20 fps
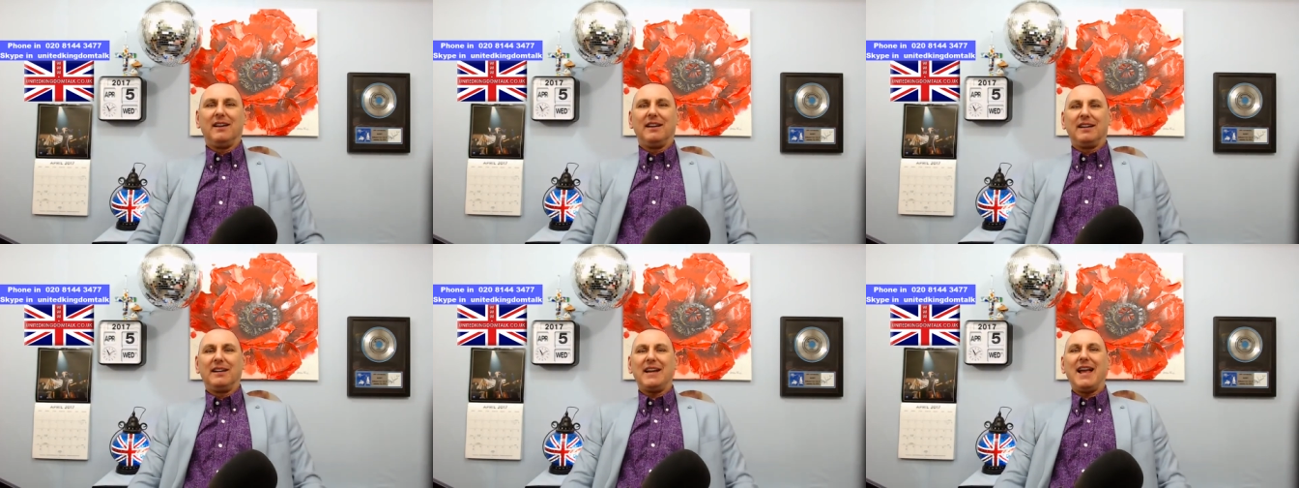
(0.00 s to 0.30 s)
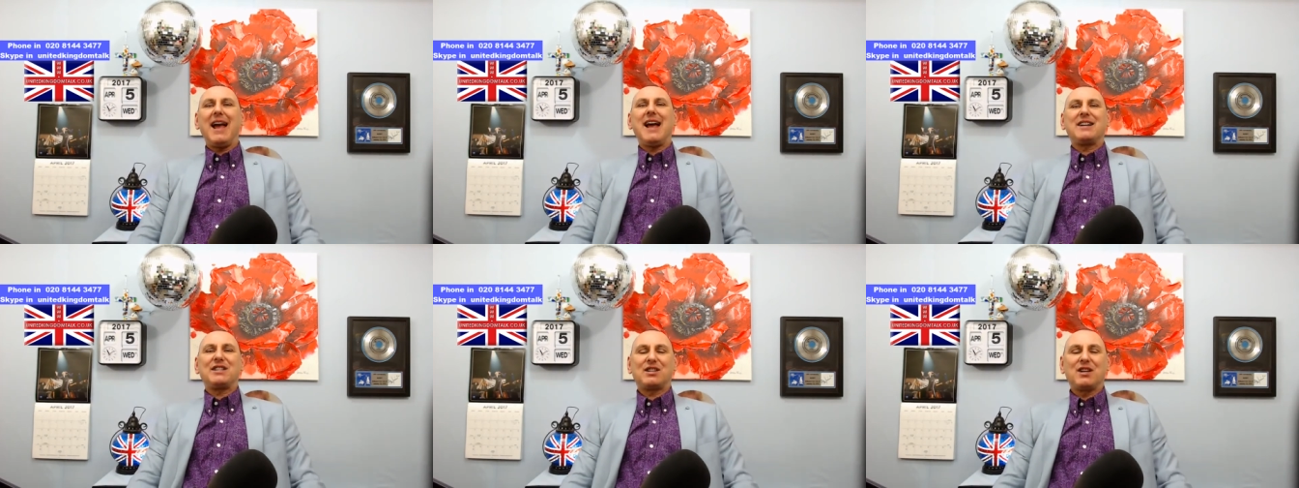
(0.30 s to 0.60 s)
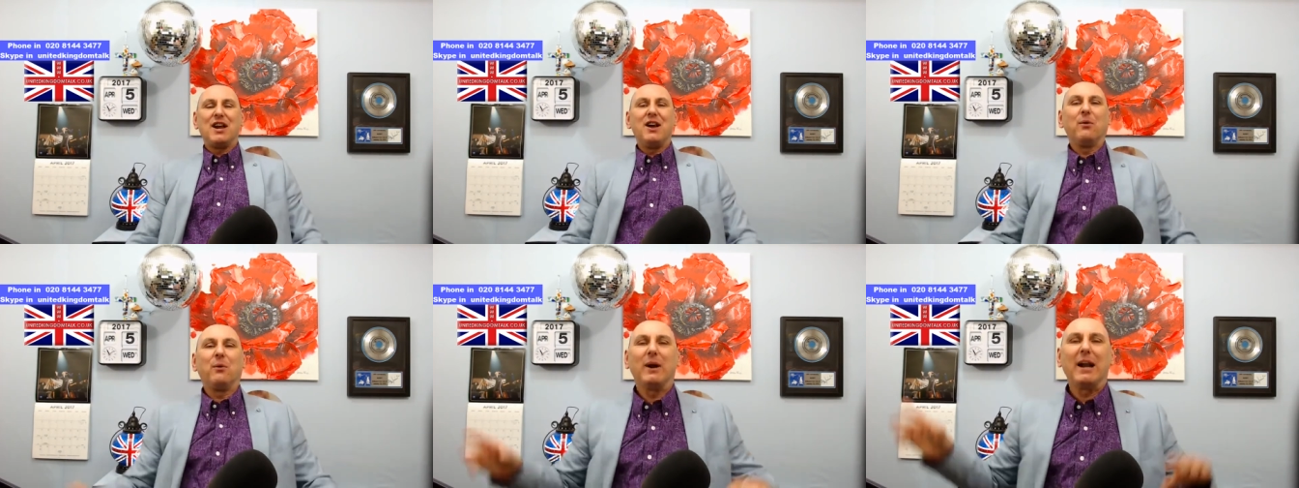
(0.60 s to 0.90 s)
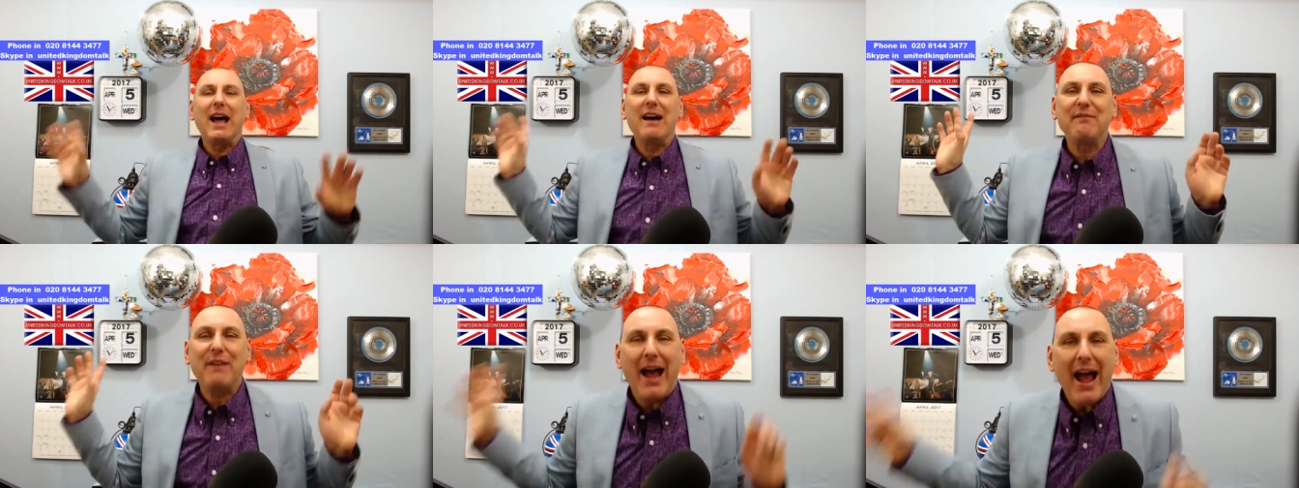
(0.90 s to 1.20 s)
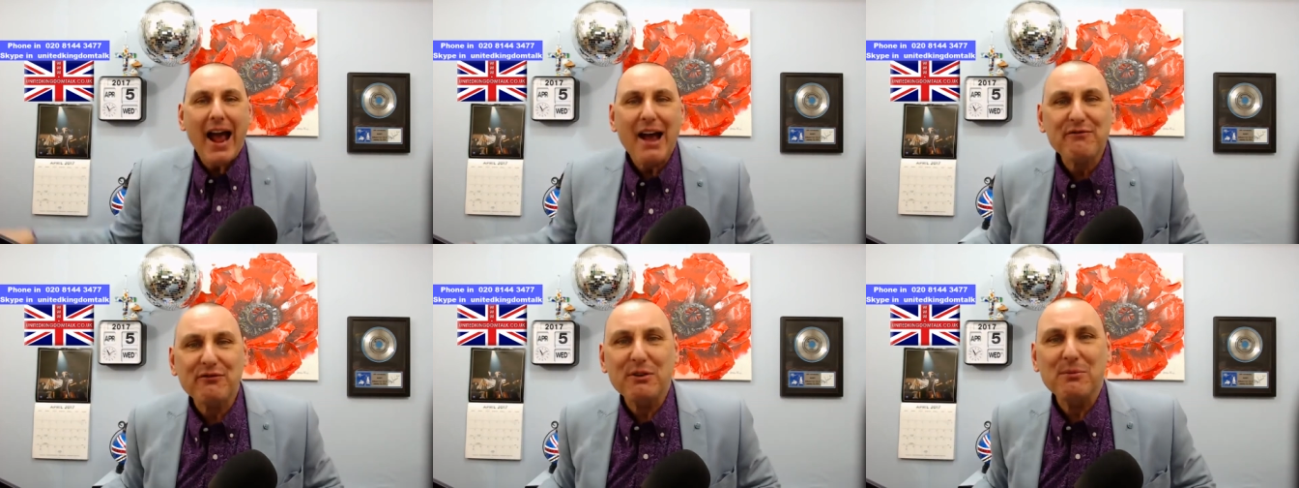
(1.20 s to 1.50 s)
Yes, we'll have
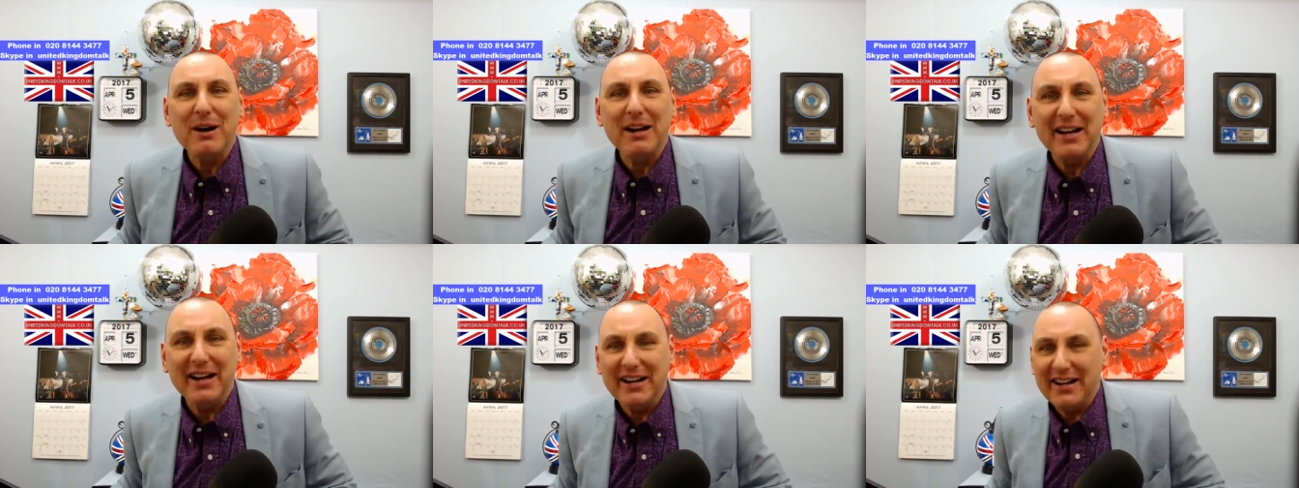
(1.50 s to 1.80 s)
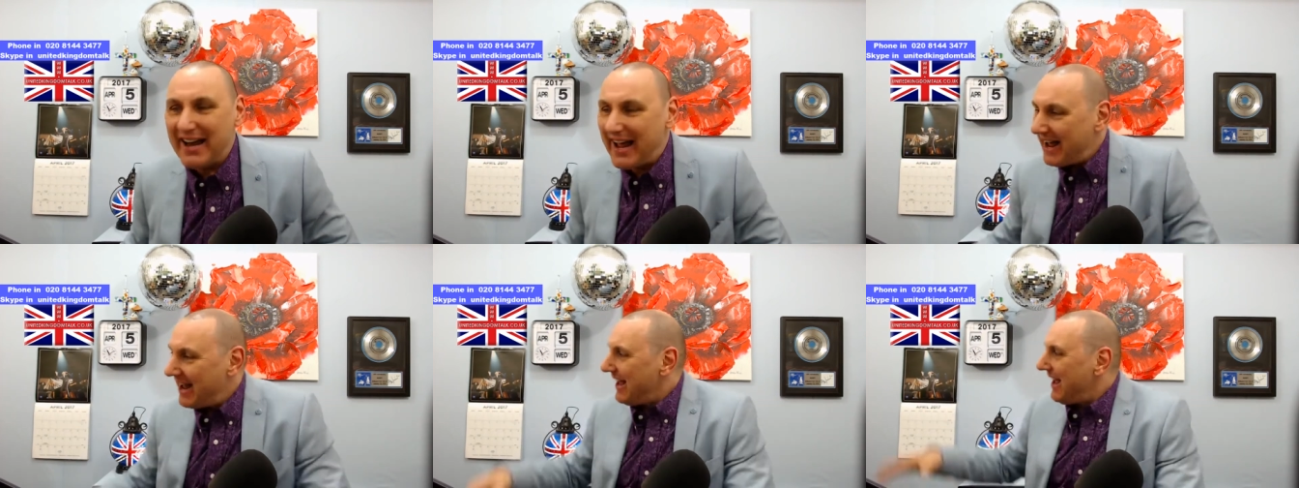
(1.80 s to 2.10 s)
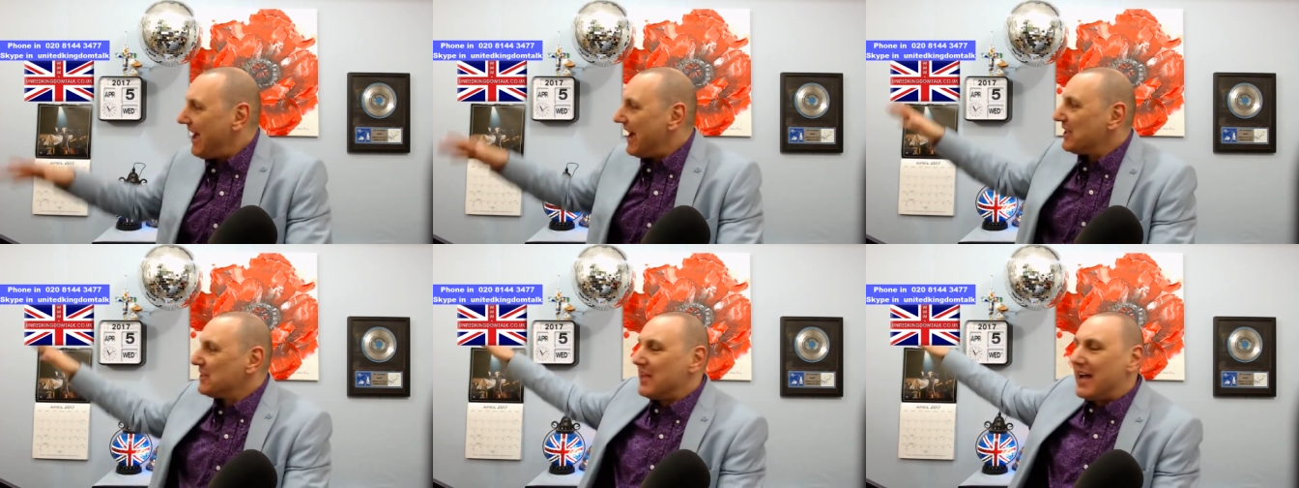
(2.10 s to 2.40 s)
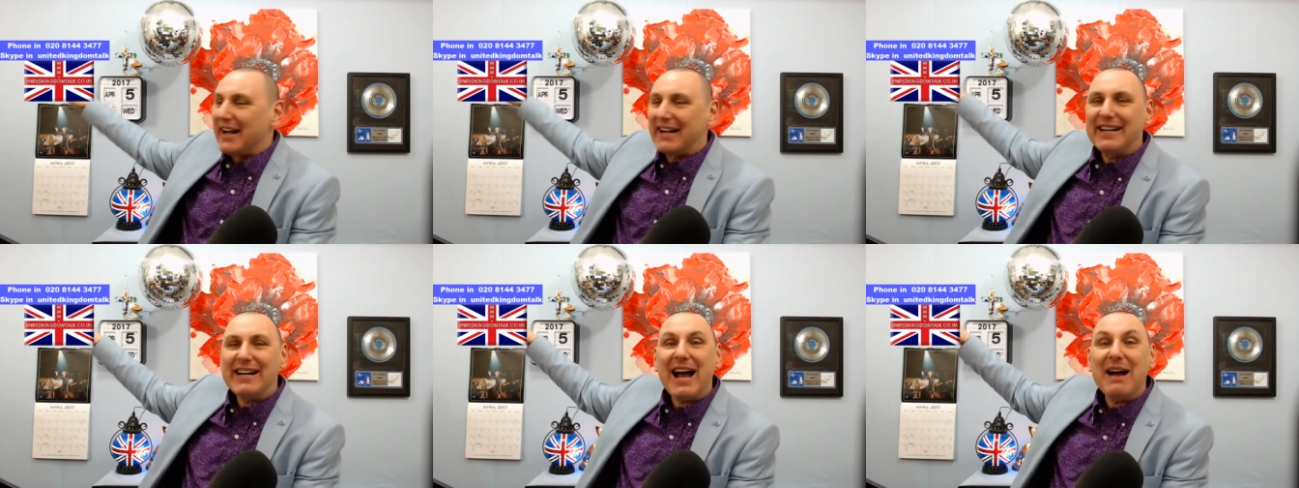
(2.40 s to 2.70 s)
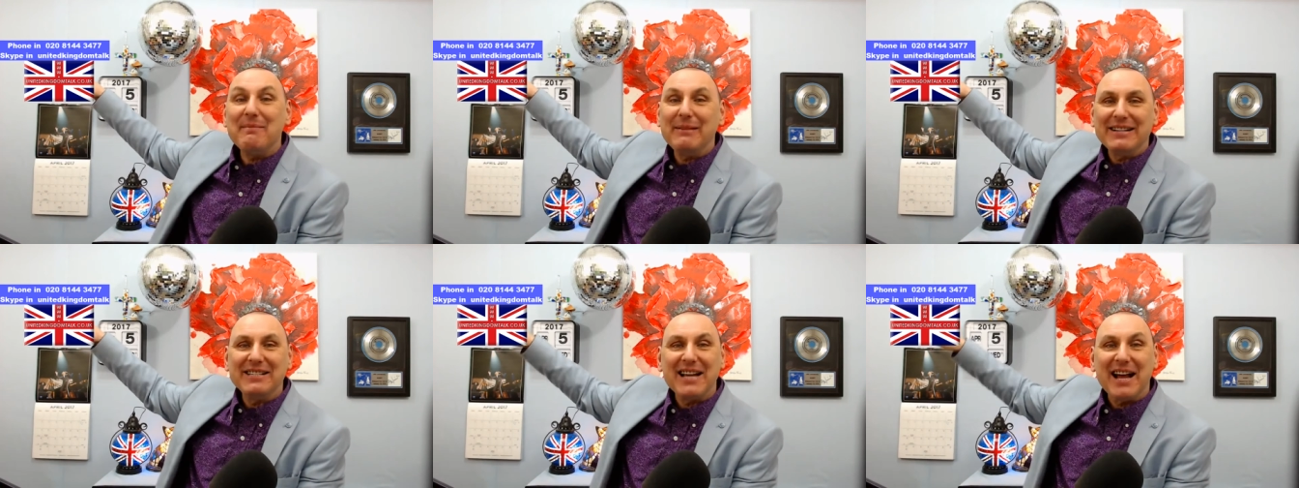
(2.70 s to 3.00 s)
everyone in there, and they're
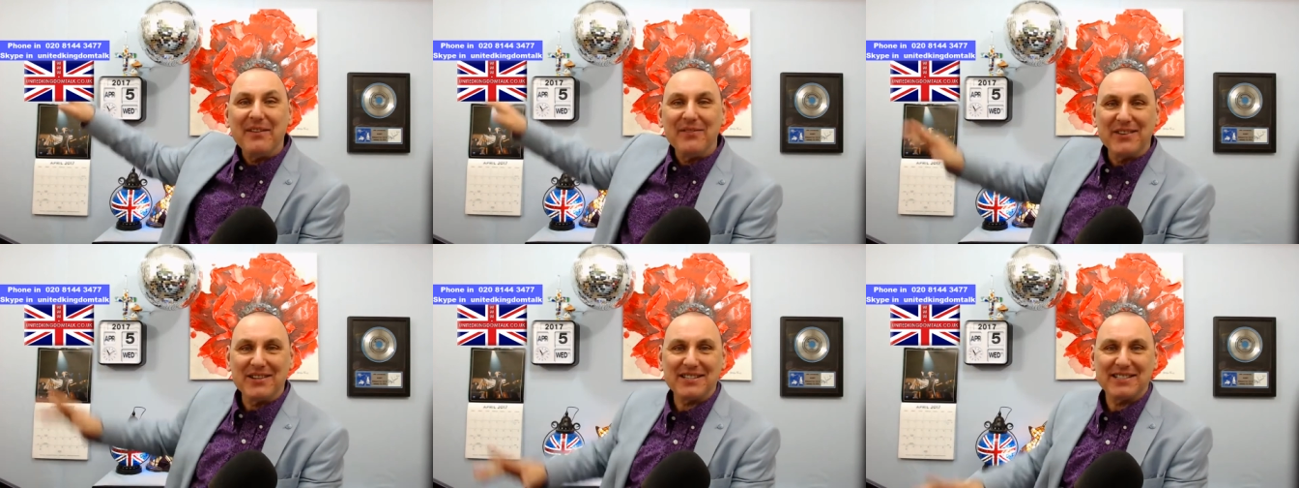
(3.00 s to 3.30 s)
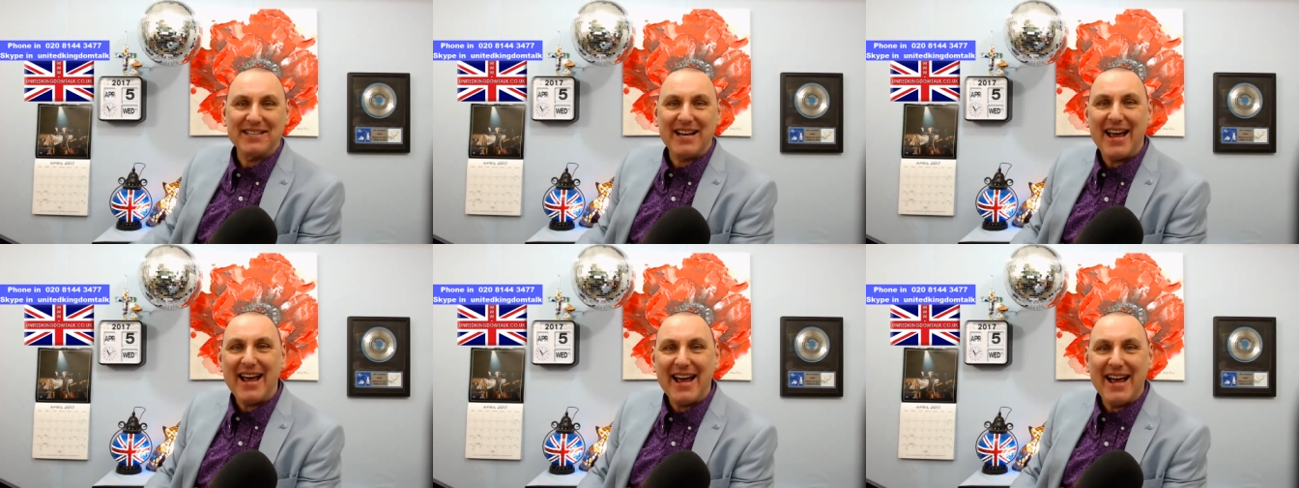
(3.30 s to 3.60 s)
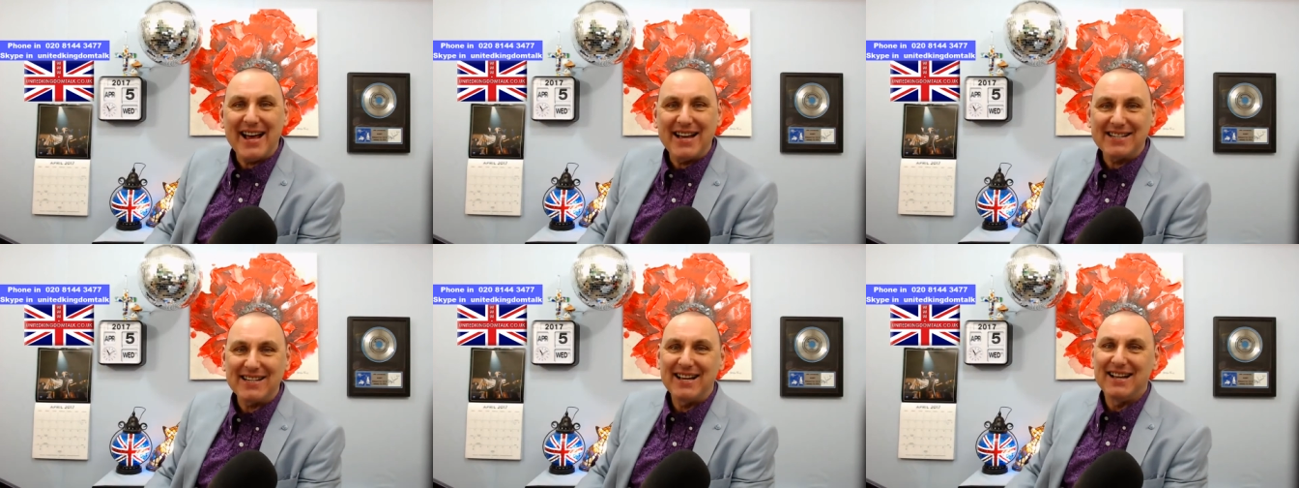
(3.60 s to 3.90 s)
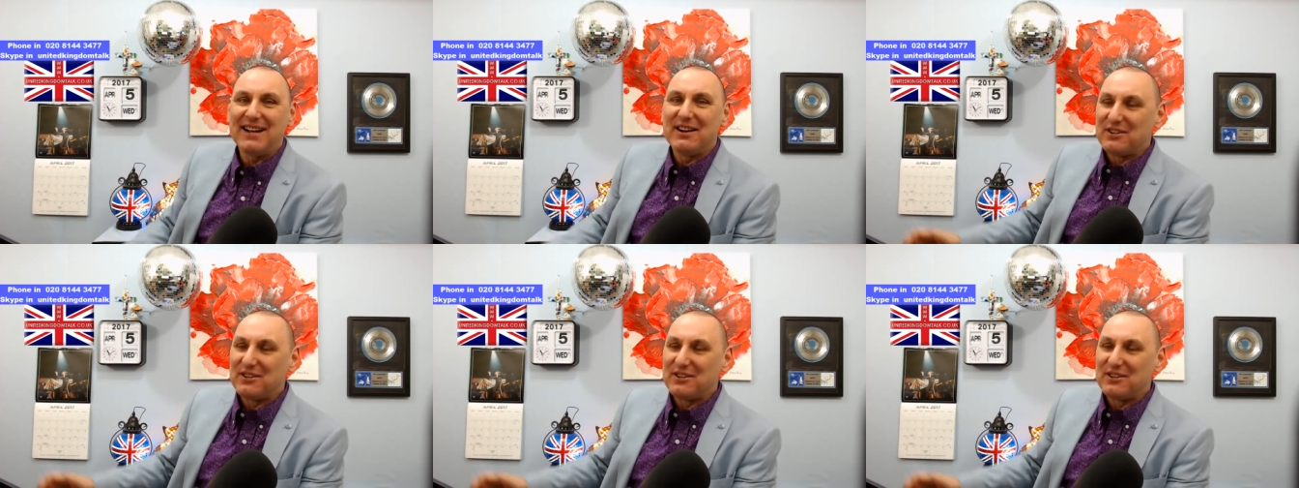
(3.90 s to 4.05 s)
coming down the stairs,